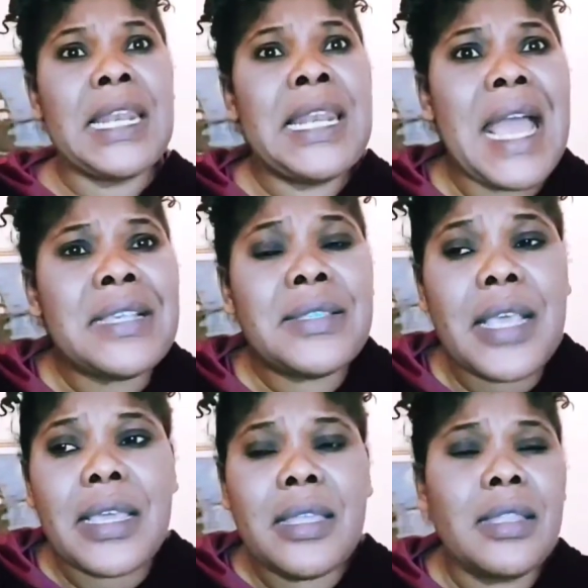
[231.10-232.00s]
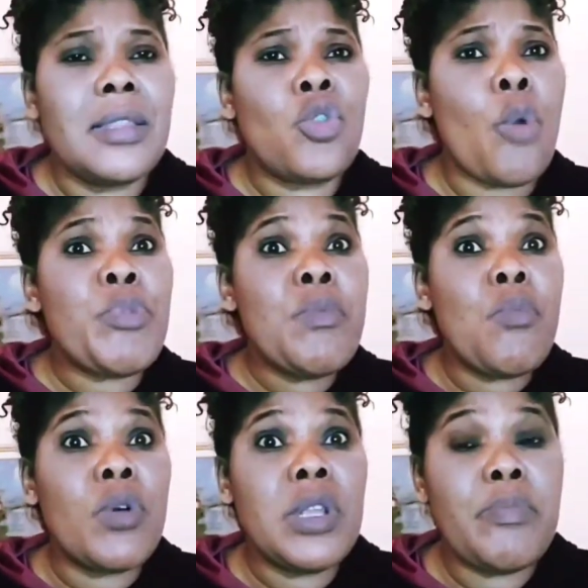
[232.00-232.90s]
Like say. Not be
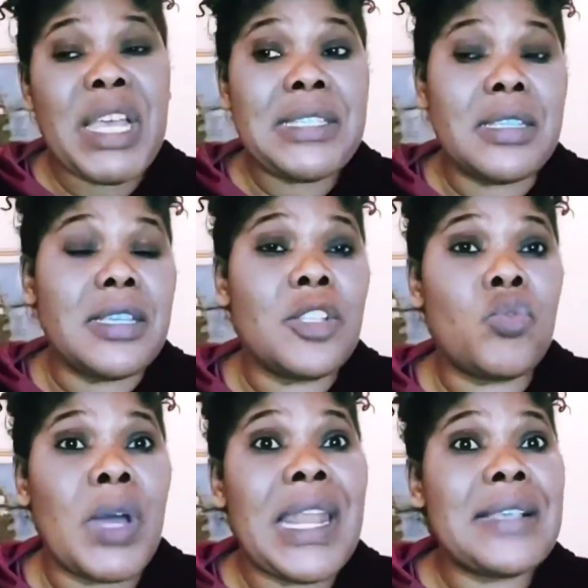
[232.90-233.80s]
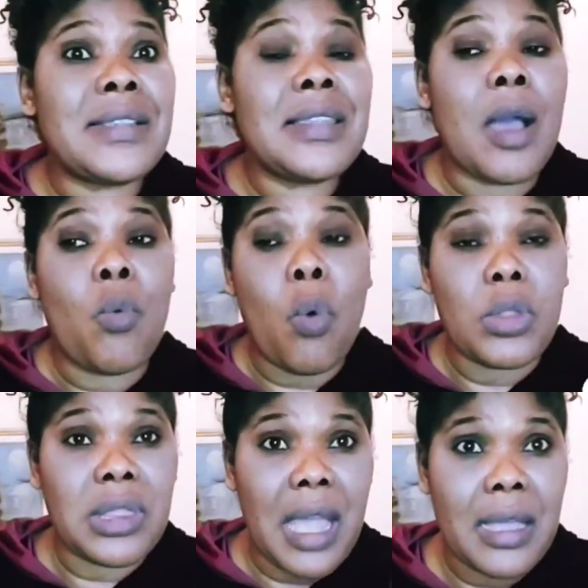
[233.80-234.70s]
money person take do and I say na
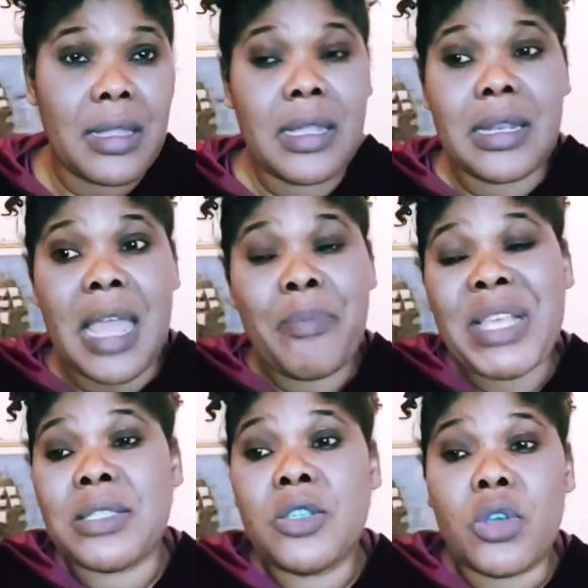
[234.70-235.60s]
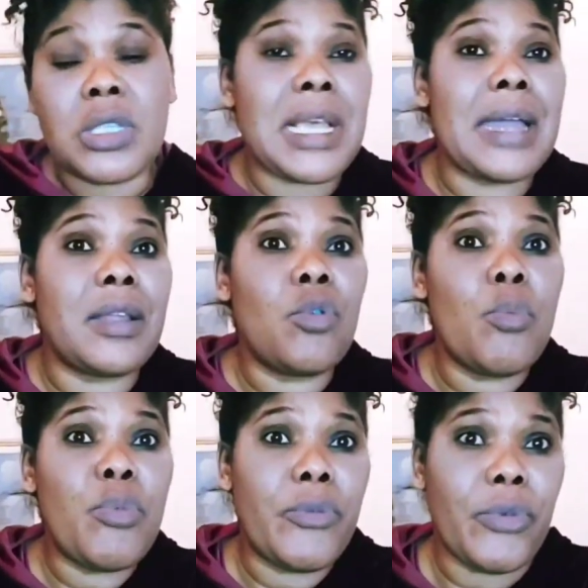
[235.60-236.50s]
water na person just carry go
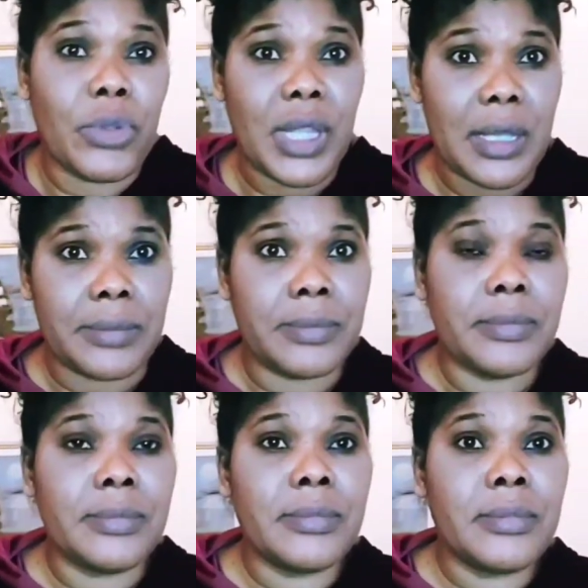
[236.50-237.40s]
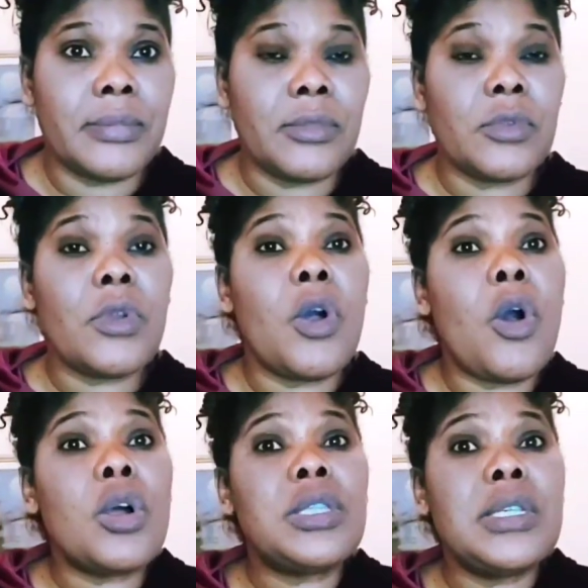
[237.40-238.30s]
put for them.
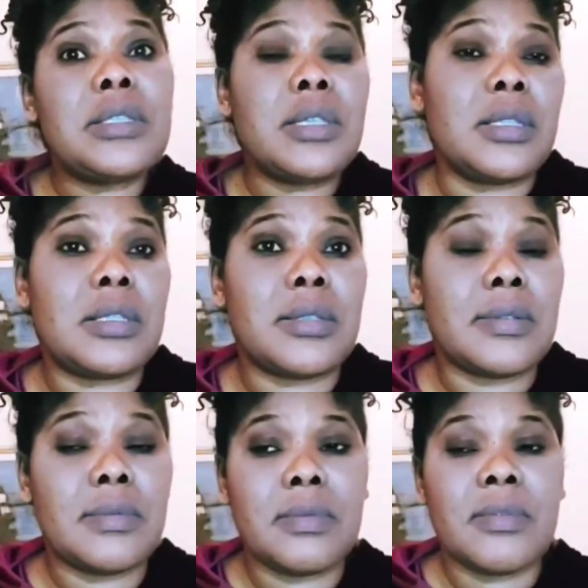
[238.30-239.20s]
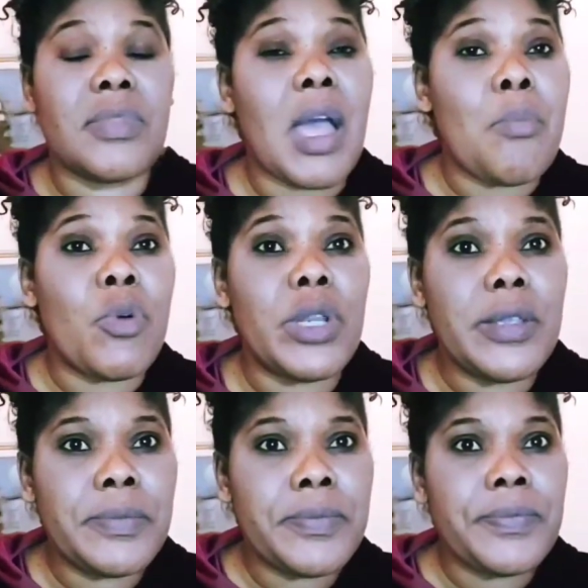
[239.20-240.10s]
All these things na money.